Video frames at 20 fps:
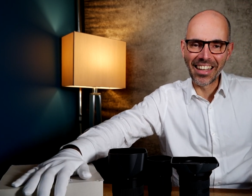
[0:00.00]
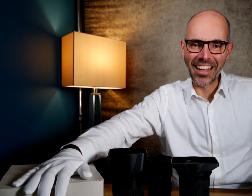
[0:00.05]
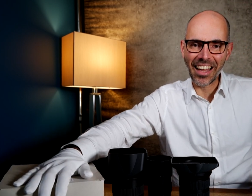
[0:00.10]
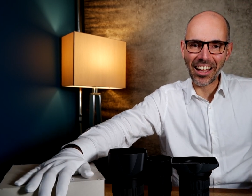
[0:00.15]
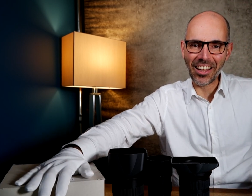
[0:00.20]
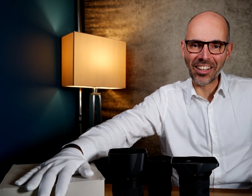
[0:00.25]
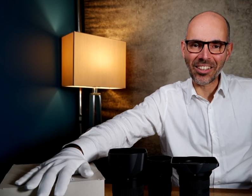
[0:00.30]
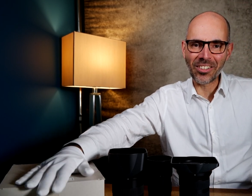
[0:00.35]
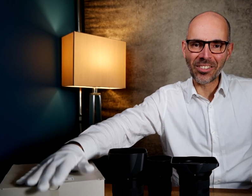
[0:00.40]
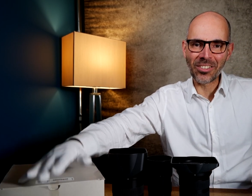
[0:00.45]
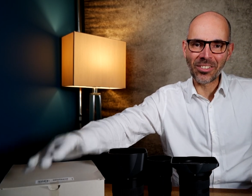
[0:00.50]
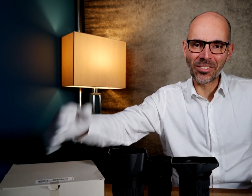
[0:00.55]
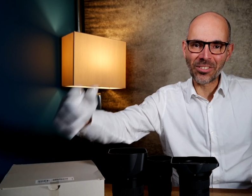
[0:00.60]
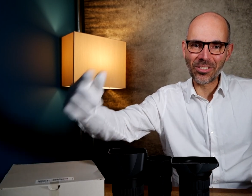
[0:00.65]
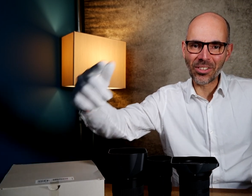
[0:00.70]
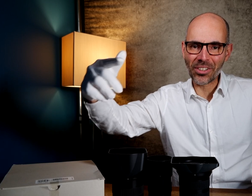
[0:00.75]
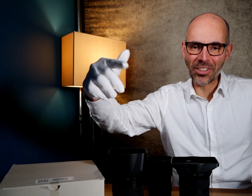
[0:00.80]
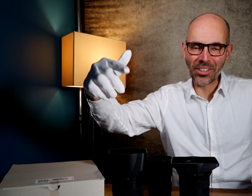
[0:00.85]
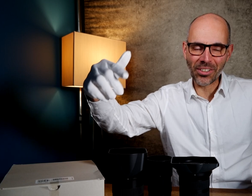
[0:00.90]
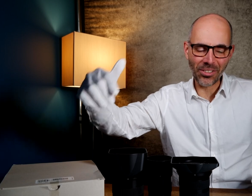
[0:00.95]

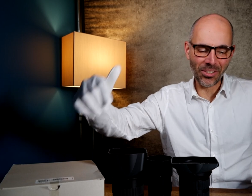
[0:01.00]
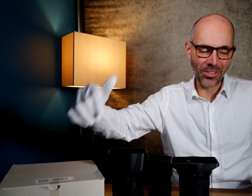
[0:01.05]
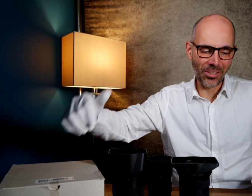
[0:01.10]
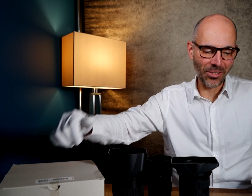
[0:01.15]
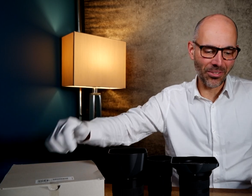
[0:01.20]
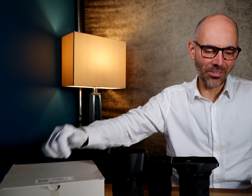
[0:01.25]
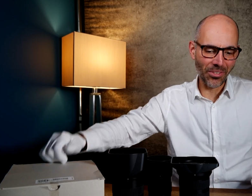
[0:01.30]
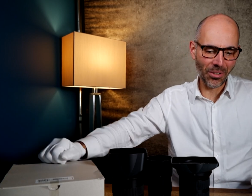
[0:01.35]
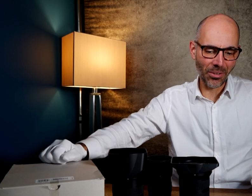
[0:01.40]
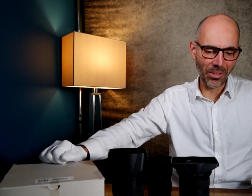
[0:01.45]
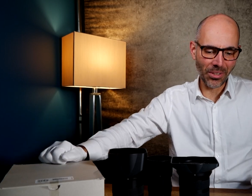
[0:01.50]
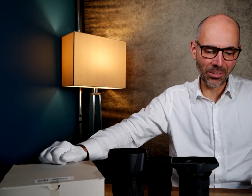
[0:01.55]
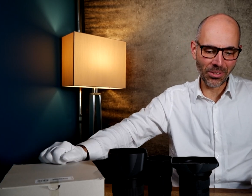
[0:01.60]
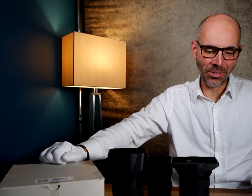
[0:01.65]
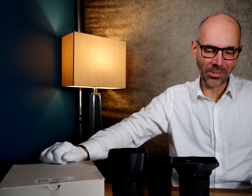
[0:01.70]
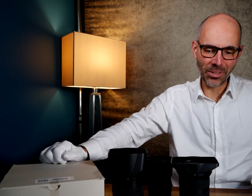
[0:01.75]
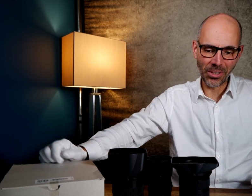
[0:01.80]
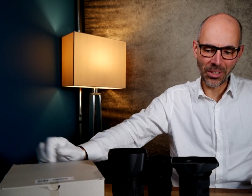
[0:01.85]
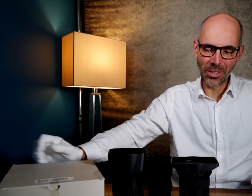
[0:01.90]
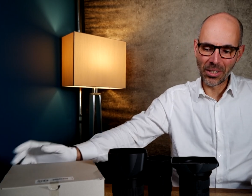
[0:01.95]
And talking to you very
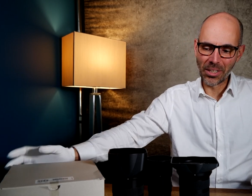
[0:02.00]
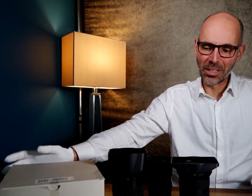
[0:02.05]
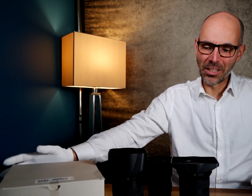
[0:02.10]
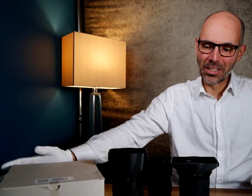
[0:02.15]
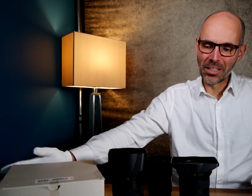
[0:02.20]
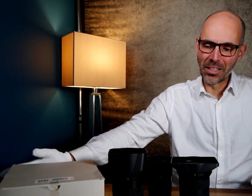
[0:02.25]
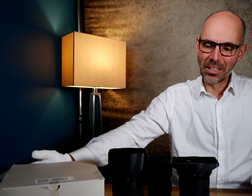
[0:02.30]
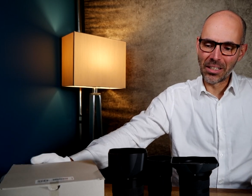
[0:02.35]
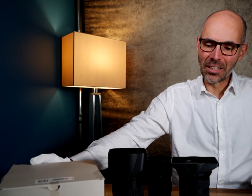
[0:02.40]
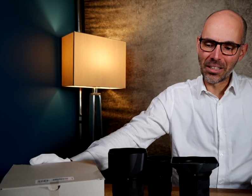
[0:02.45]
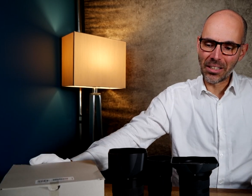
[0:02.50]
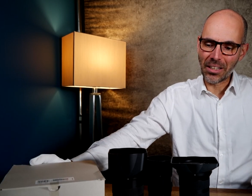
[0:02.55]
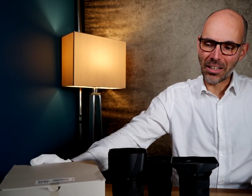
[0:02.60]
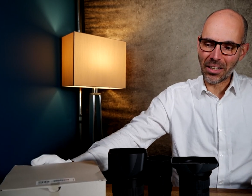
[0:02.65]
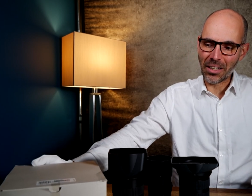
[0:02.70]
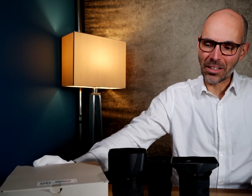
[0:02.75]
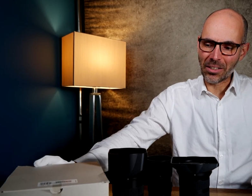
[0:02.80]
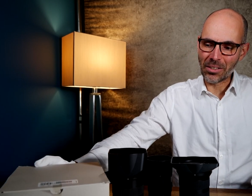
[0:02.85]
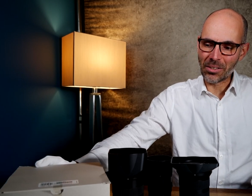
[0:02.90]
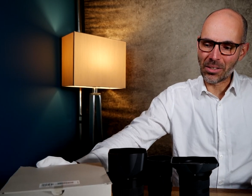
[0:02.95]
soon.
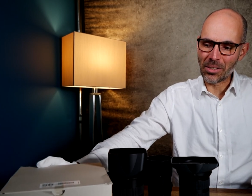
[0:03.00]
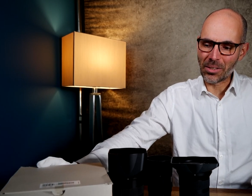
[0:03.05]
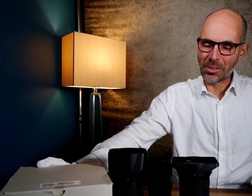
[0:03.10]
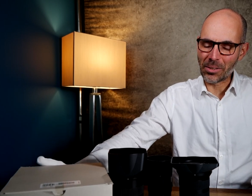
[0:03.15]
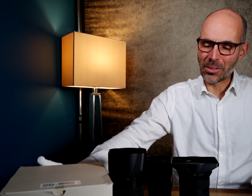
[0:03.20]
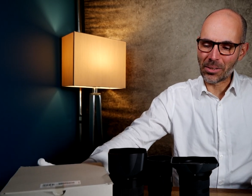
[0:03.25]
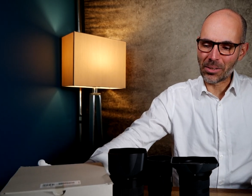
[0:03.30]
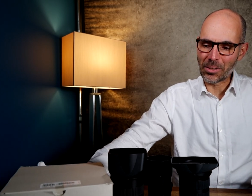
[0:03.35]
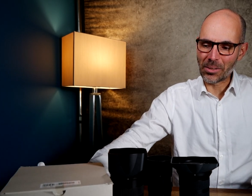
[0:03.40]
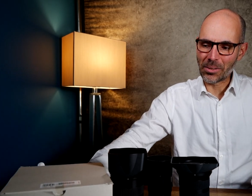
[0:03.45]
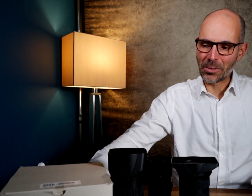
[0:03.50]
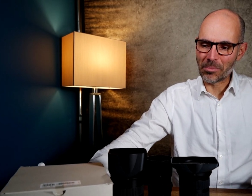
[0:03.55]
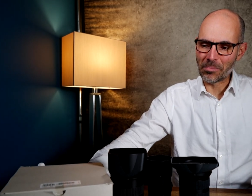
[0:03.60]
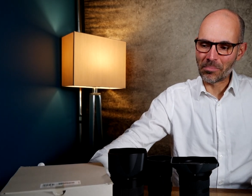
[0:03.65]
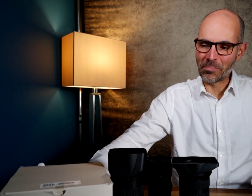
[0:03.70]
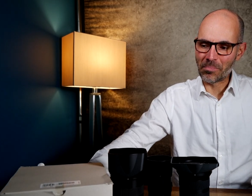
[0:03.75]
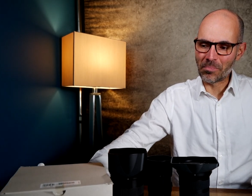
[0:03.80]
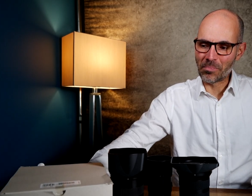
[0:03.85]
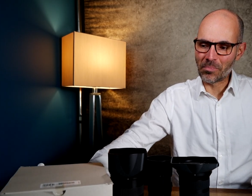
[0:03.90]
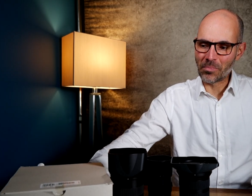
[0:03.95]
And
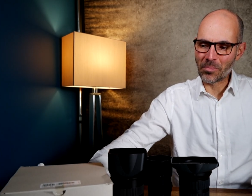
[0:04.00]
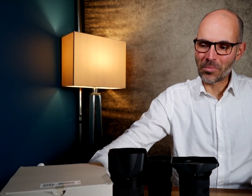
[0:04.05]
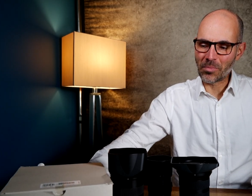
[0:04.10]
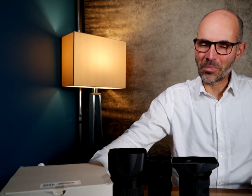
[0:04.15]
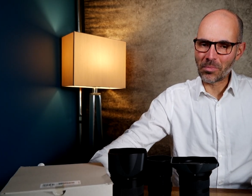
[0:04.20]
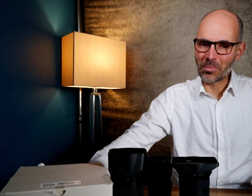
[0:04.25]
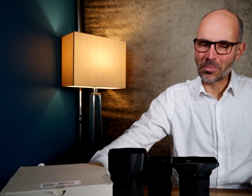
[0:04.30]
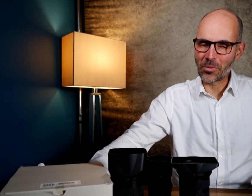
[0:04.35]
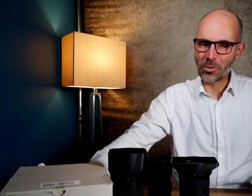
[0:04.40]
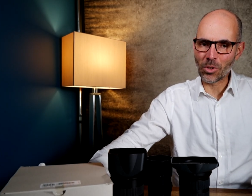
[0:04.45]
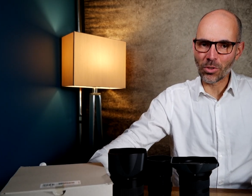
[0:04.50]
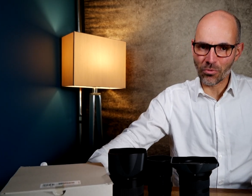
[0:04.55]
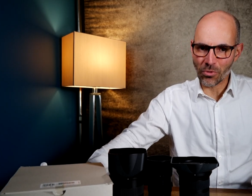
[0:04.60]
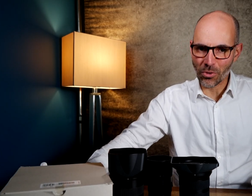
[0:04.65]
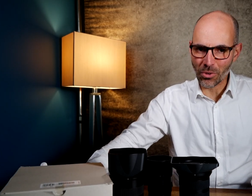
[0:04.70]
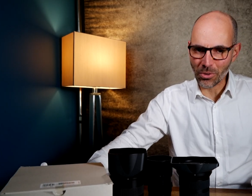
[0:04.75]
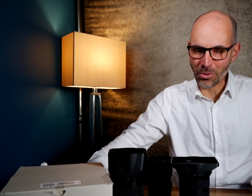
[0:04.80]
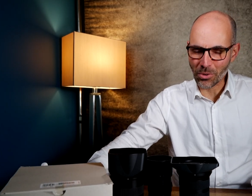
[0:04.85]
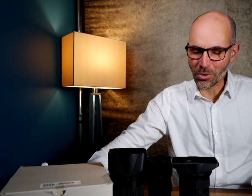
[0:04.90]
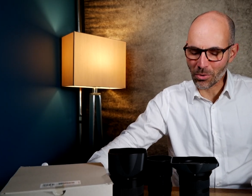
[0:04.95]

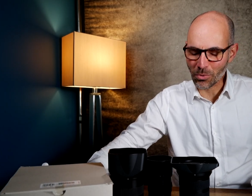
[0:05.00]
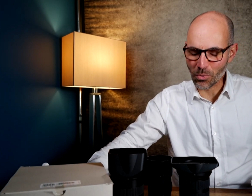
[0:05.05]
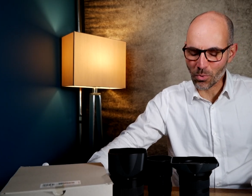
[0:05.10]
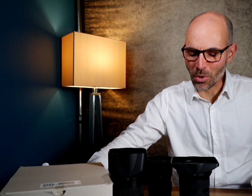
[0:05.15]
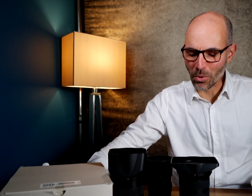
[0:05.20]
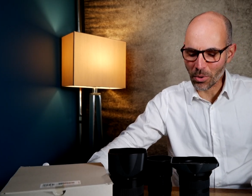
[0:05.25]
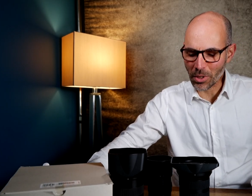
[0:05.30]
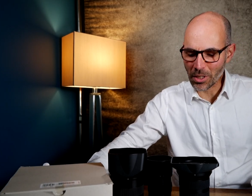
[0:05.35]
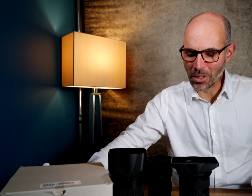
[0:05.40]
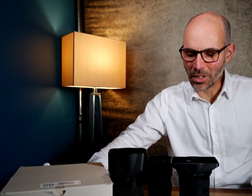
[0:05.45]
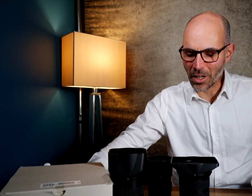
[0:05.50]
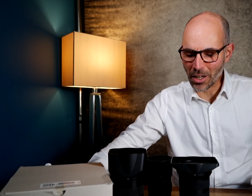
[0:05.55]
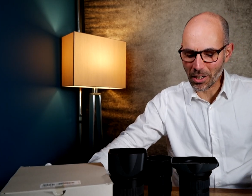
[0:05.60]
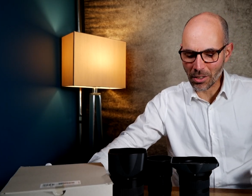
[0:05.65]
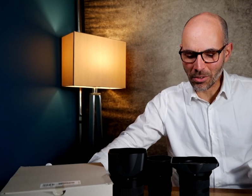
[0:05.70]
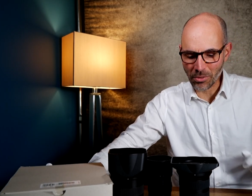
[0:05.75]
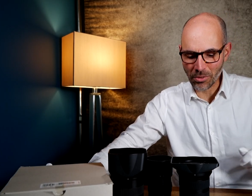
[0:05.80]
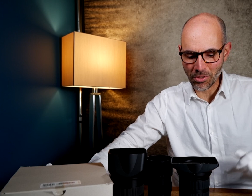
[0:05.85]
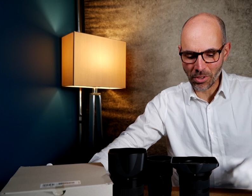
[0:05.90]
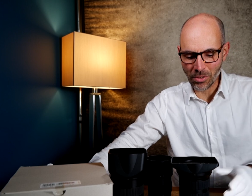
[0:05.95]
don't worry, I
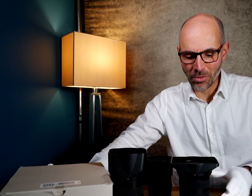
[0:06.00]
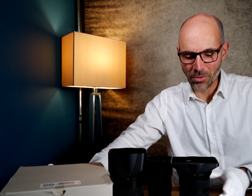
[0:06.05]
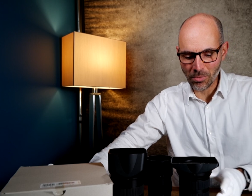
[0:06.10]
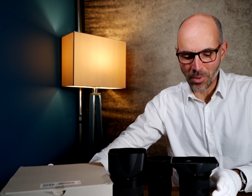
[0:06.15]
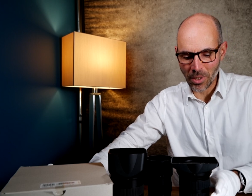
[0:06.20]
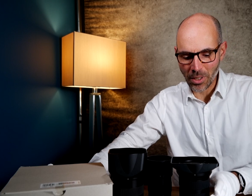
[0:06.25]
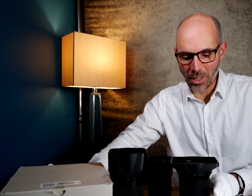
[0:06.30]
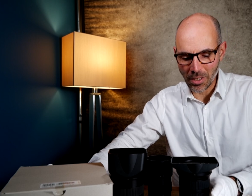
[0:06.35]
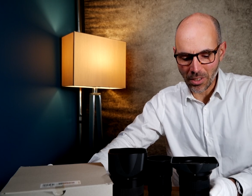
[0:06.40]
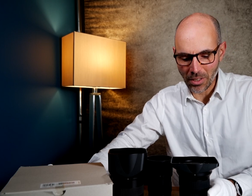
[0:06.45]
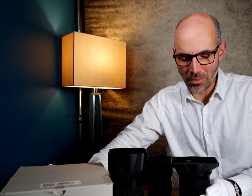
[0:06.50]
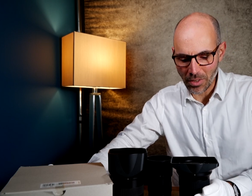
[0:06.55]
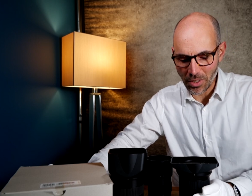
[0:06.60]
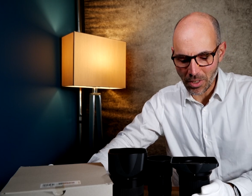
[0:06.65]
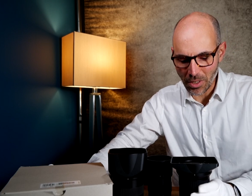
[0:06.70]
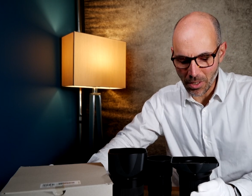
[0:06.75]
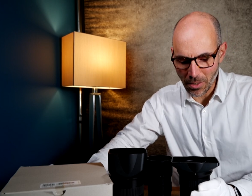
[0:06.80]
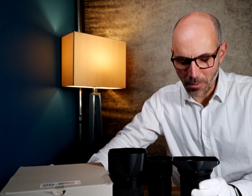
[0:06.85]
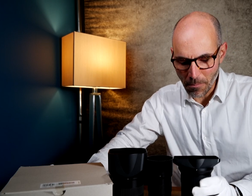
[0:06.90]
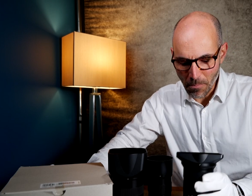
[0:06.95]
continue my
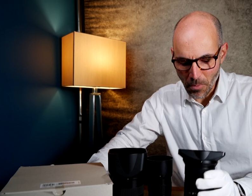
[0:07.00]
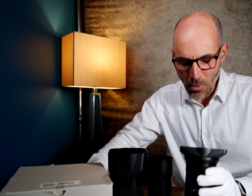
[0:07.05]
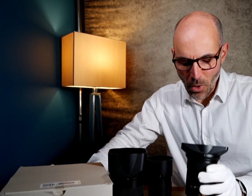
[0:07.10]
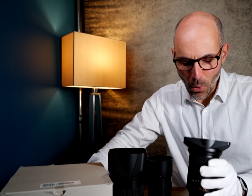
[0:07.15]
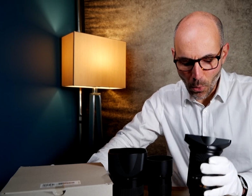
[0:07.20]
activity.